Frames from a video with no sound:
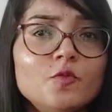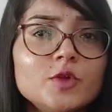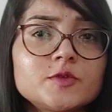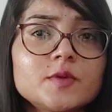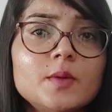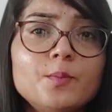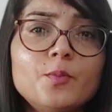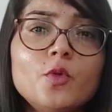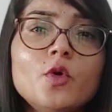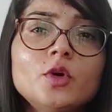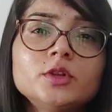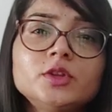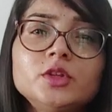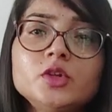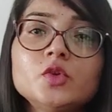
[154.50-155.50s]
which were
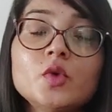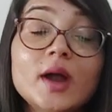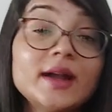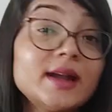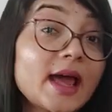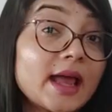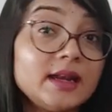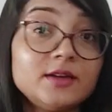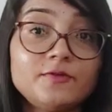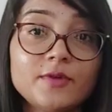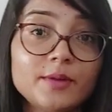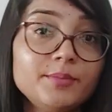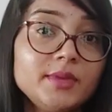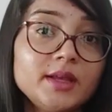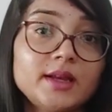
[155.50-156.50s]
both new and
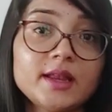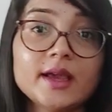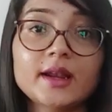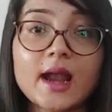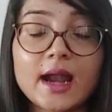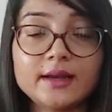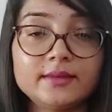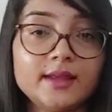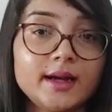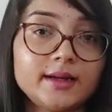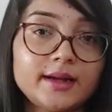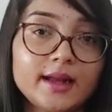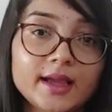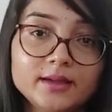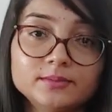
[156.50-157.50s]
unfamiliar at
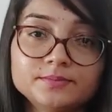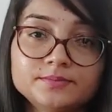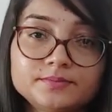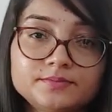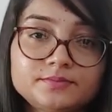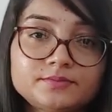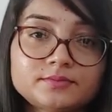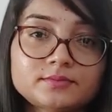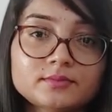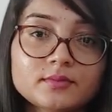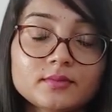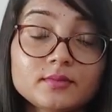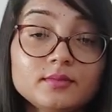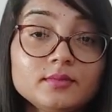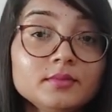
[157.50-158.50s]
that time.
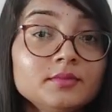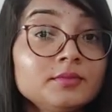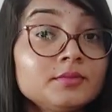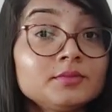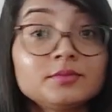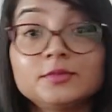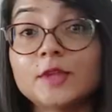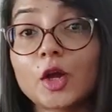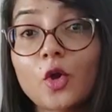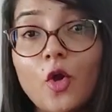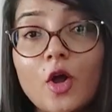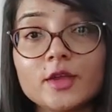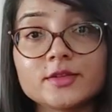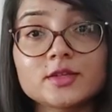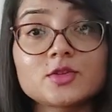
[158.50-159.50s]
The
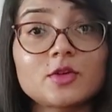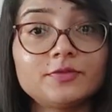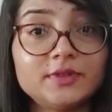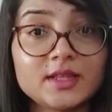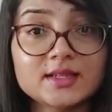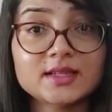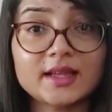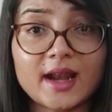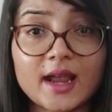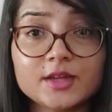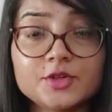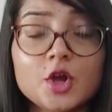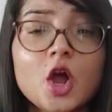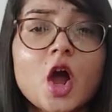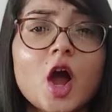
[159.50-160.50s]
causes of this
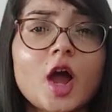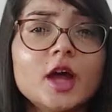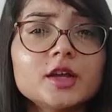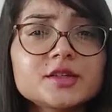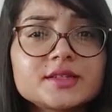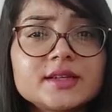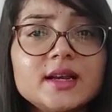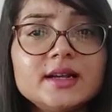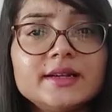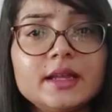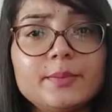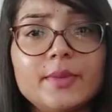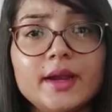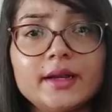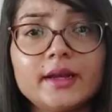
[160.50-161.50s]
crash are still
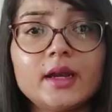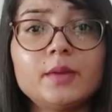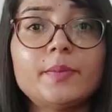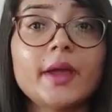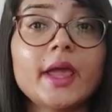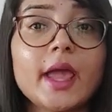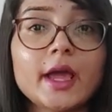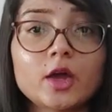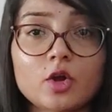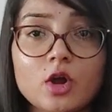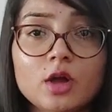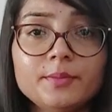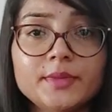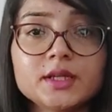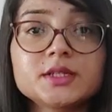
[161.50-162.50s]
debated by
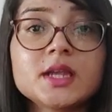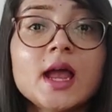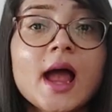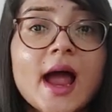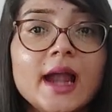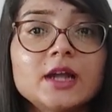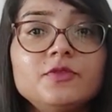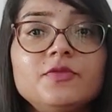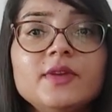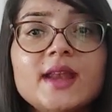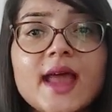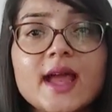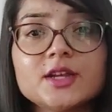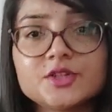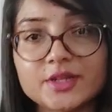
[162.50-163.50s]
economists and
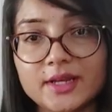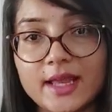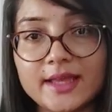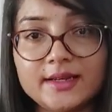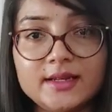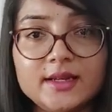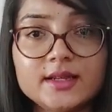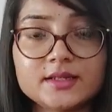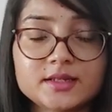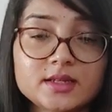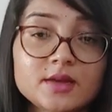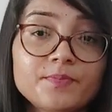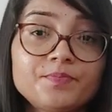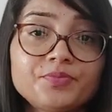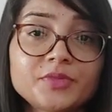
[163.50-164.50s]
financial analysts.